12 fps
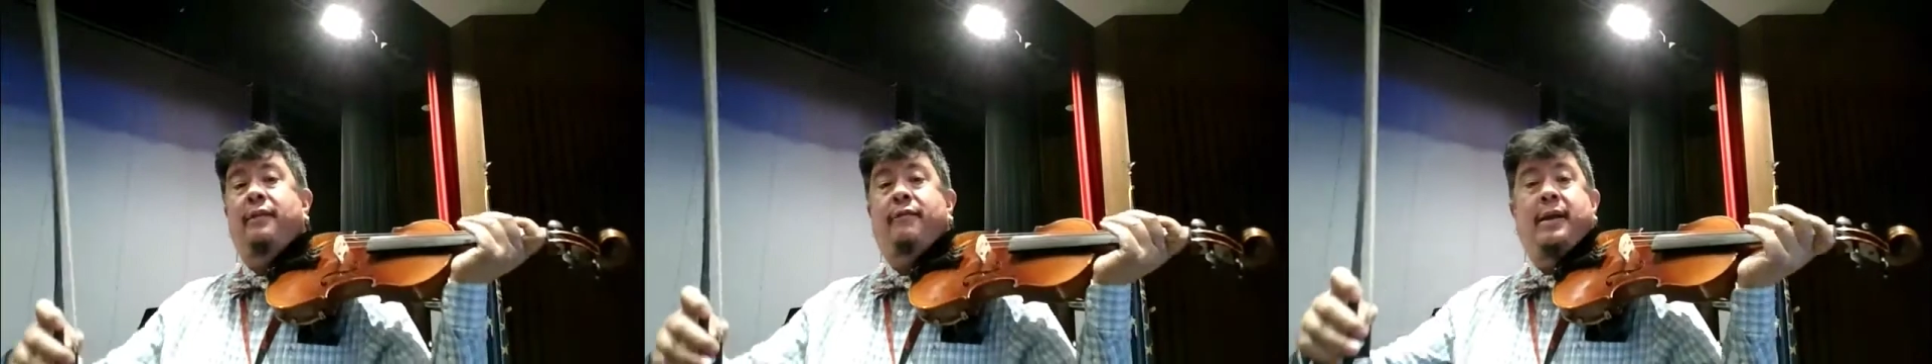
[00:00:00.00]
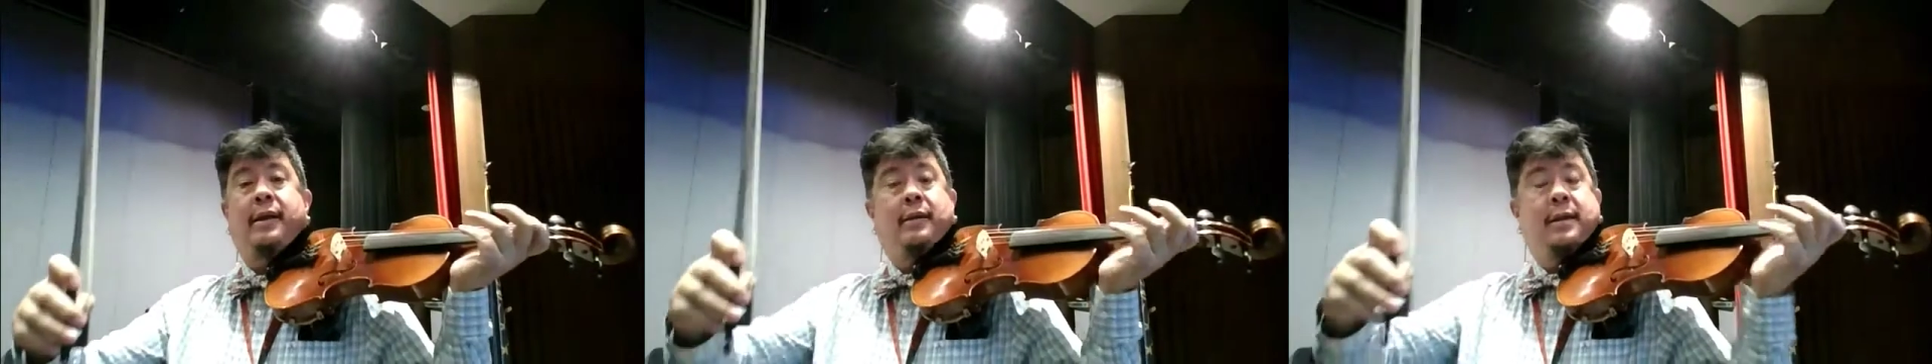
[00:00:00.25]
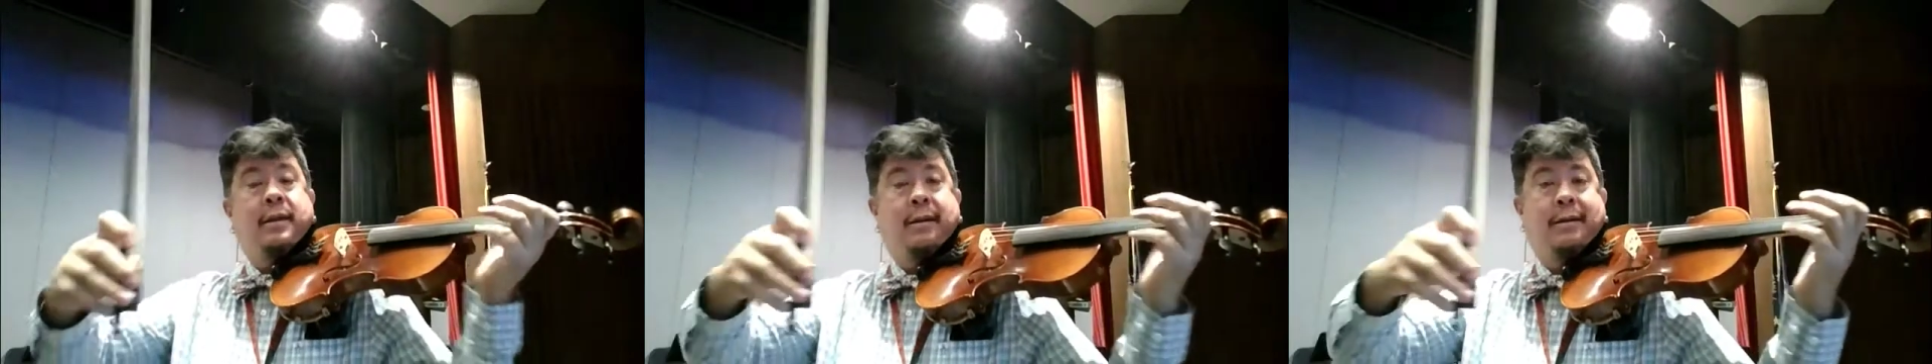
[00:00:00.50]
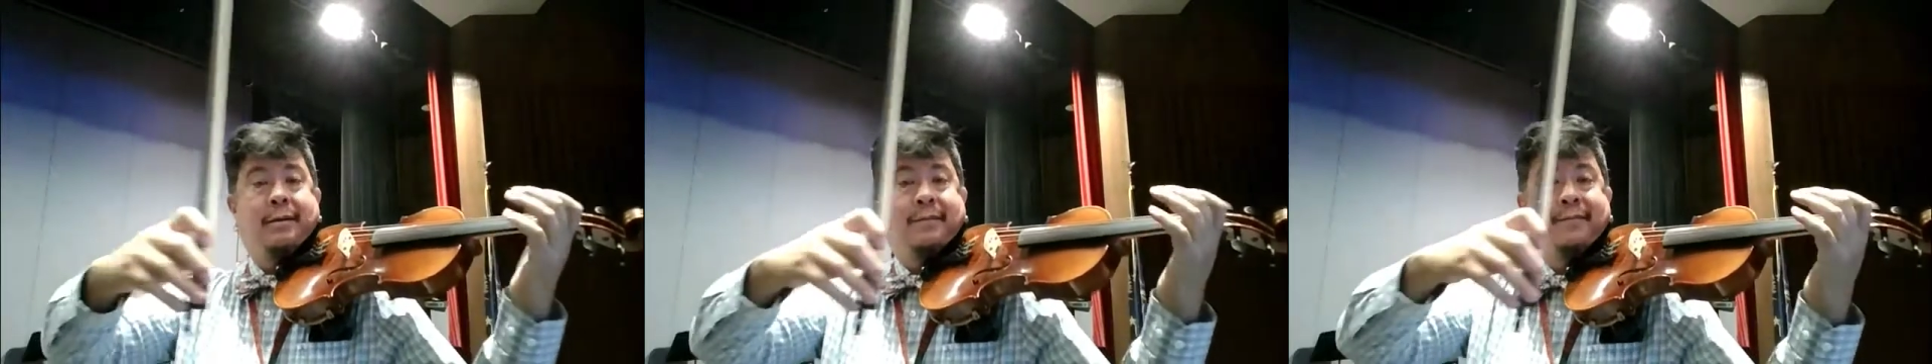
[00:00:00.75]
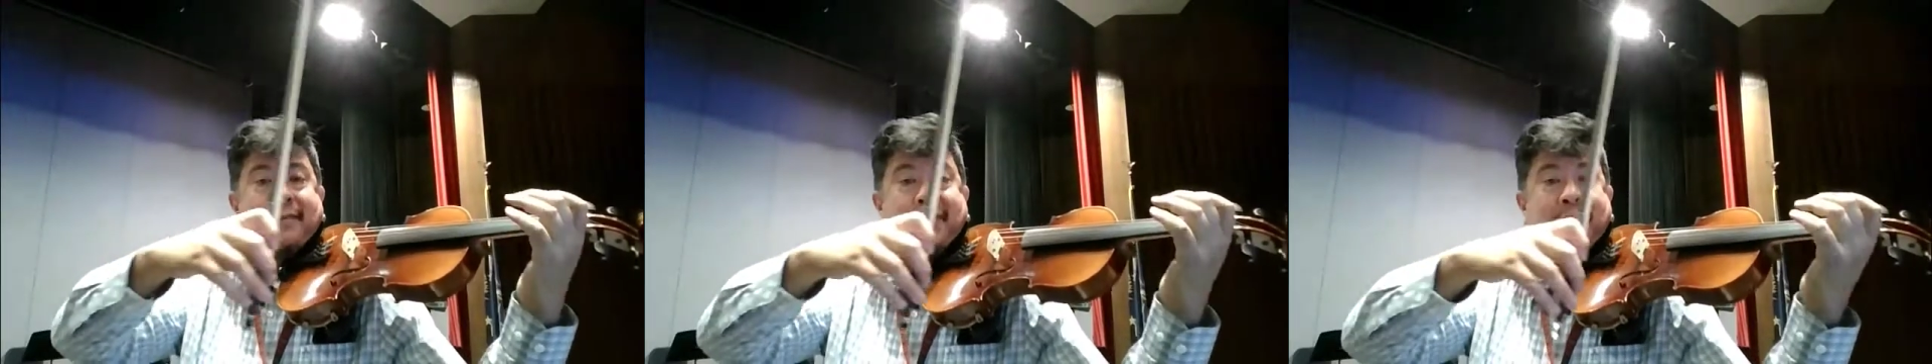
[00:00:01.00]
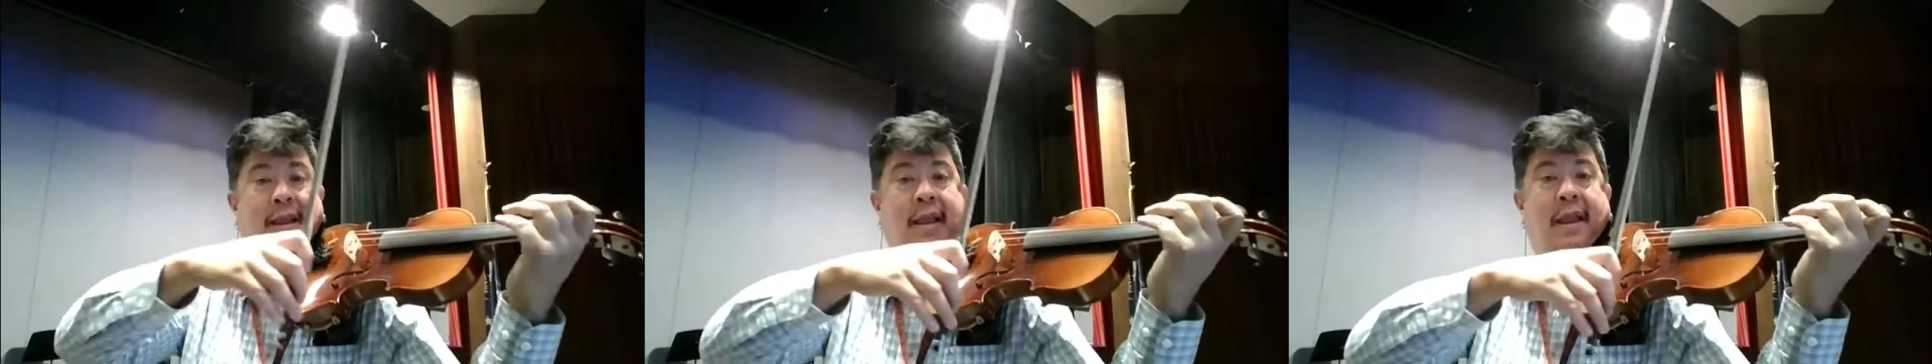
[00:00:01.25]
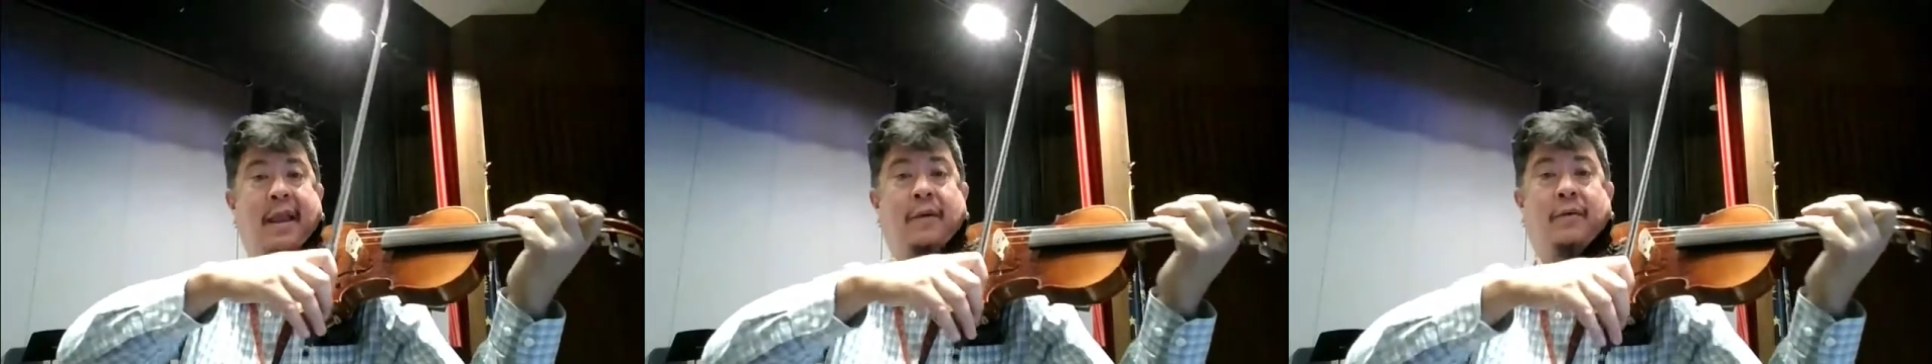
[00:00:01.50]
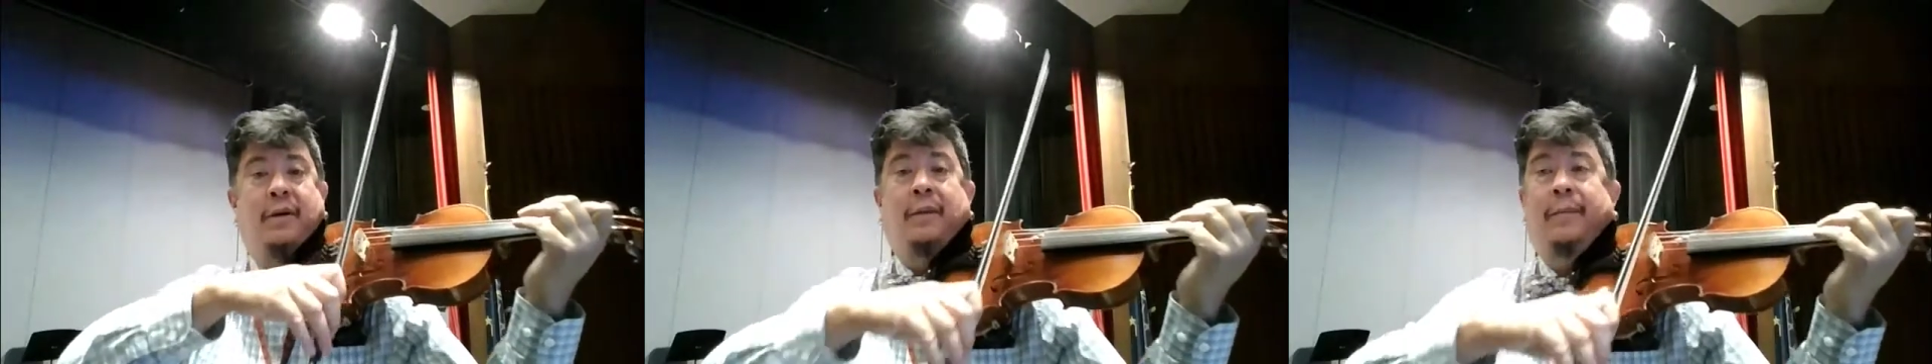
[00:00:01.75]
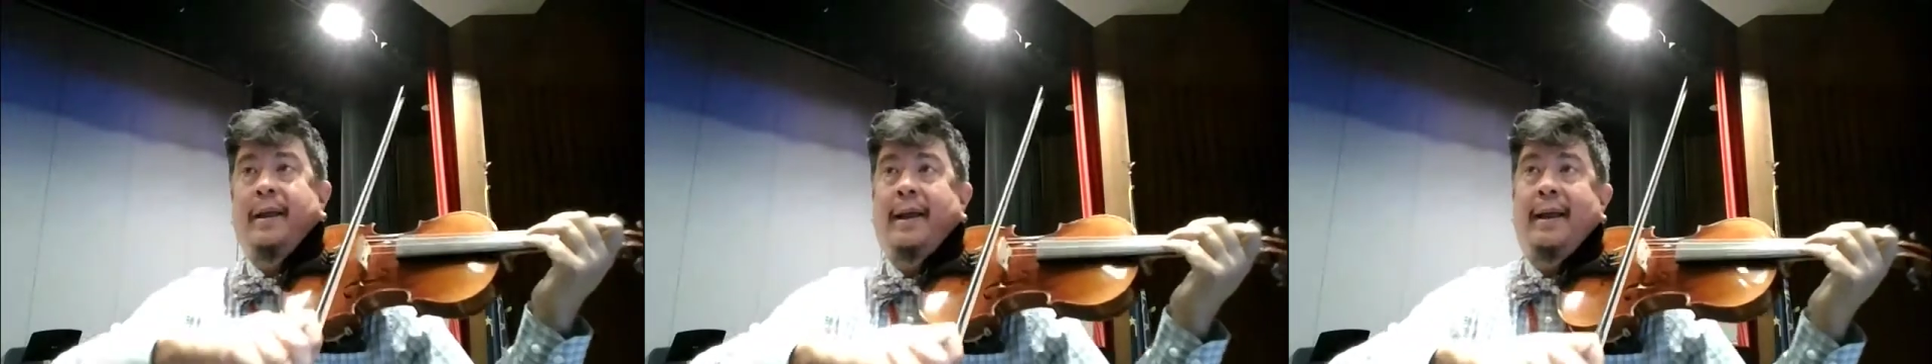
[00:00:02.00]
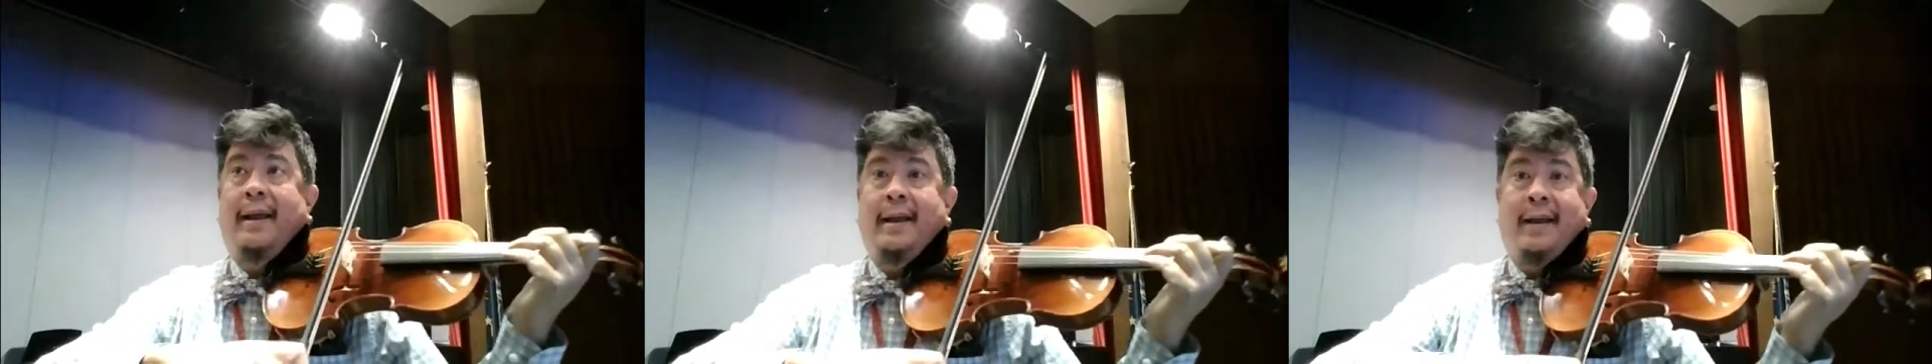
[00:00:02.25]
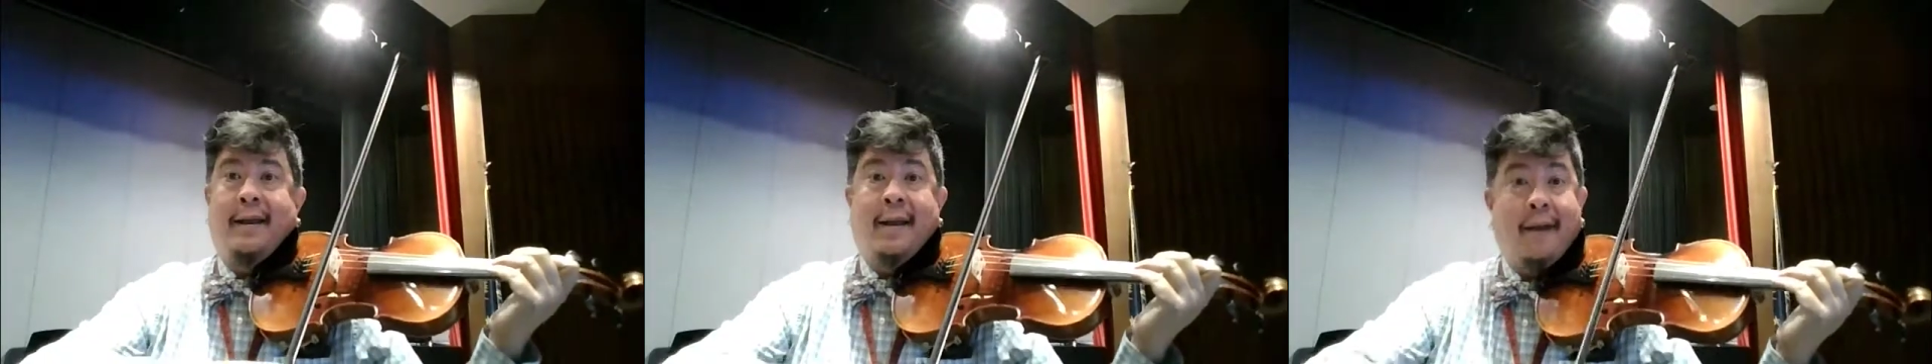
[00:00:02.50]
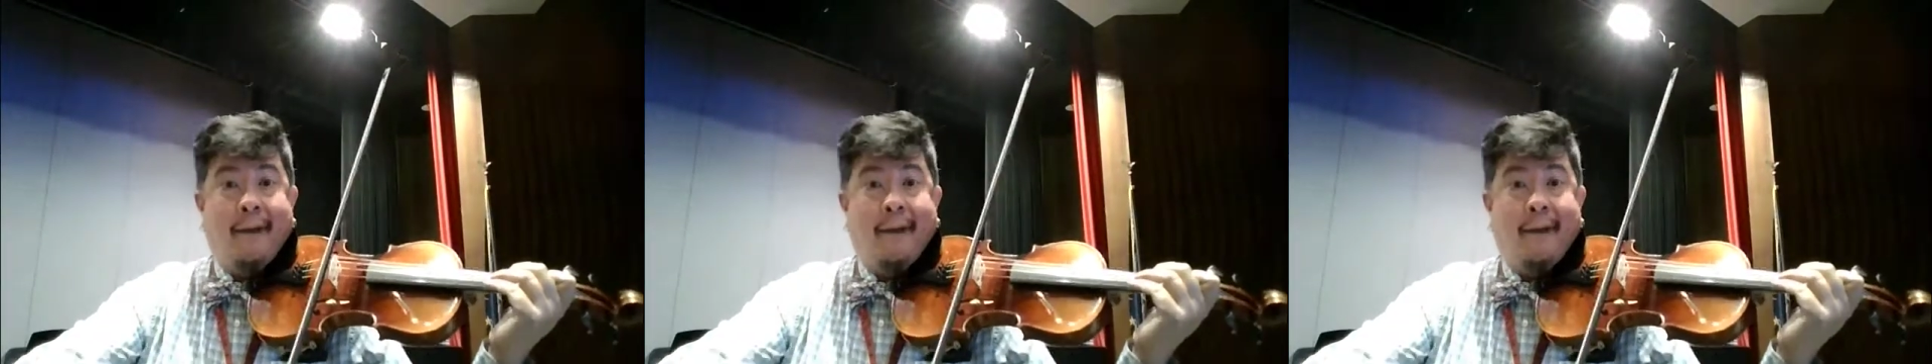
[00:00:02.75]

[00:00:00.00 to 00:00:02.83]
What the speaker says: violin. And we're going to play.